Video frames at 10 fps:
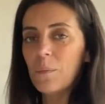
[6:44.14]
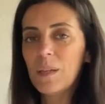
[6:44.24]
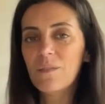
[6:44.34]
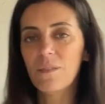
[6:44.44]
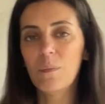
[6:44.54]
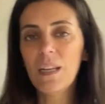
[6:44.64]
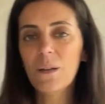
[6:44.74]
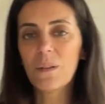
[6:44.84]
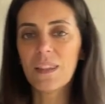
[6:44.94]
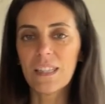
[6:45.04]
being familiar
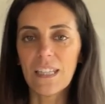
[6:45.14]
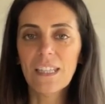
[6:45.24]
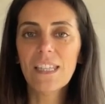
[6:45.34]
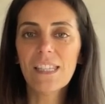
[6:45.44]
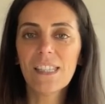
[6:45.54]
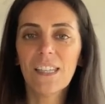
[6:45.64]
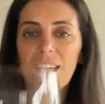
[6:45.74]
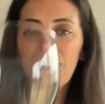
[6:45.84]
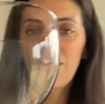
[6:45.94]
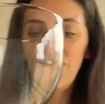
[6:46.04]
with these.
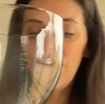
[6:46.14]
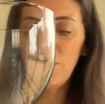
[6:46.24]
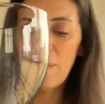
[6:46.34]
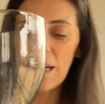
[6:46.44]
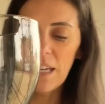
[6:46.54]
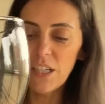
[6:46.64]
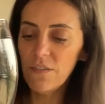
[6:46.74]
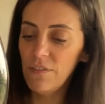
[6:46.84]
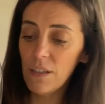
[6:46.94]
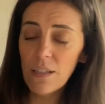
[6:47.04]
Verre de mariage,
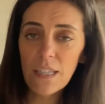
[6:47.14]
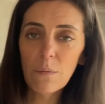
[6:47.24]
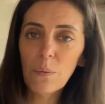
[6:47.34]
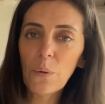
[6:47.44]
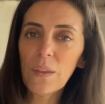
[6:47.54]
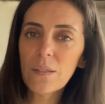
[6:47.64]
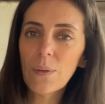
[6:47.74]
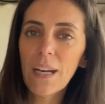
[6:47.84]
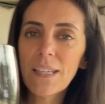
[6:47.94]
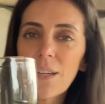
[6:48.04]
very simple. This
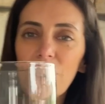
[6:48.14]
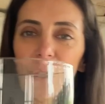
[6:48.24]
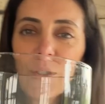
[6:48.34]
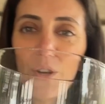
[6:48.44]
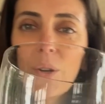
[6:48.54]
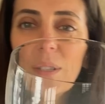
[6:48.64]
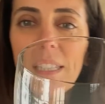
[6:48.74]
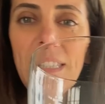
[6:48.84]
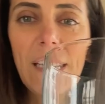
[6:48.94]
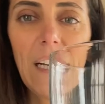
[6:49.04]
one has got no
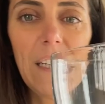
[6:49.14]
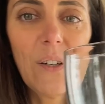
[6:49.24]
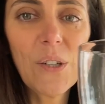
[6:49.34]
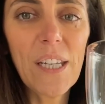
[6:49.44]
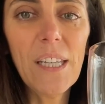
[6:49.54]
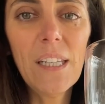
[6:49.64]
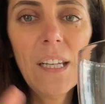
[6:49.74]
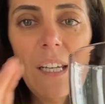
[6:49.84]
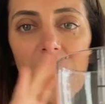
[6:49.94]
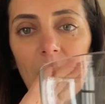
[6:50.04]
detailing on it,
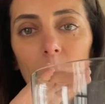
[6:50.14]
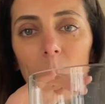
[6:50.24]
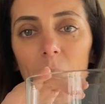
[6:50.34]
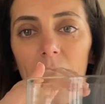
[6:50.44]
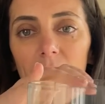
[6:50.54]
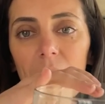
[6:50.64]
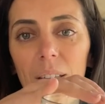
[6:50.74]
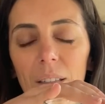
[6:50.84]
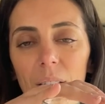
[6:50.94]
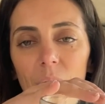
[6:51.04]
but
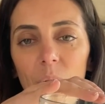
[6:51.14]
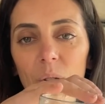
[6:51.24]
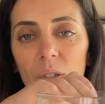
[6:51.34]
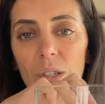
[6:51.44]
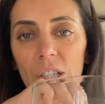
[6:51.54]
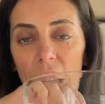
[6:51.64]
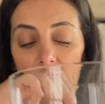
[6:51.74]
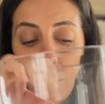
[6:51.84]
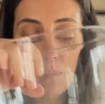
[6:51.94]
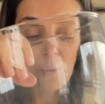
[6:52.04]
gorgeous
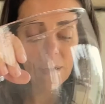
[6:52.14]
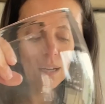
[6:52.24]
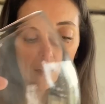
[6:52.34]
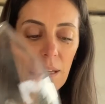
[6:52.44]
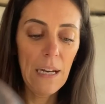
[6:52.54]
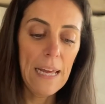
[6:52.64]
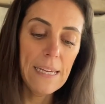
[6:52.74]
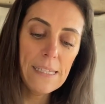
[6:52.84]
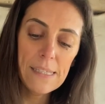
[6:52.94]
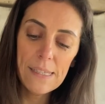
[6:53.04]
shape
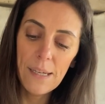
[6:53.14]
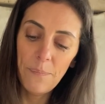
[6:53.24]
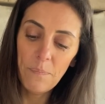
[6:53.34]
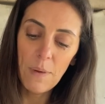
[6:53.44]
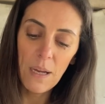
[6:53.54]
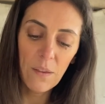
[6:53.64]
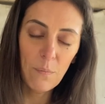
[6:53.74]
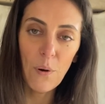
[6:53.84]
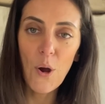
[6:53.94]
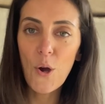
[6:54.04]
nonetheless. Mouth
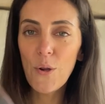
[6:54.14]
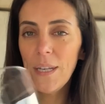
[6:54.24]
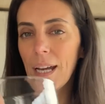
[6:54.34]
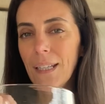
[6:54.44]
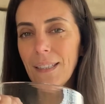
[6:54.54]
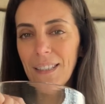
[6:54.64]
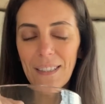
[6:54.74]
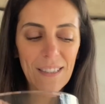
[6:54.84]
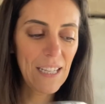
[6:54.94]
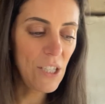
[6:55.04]
blown,
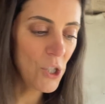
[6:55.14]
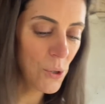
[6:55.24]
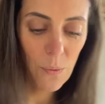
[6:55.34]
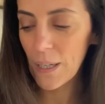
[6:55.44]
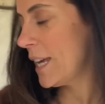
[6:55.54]
19th century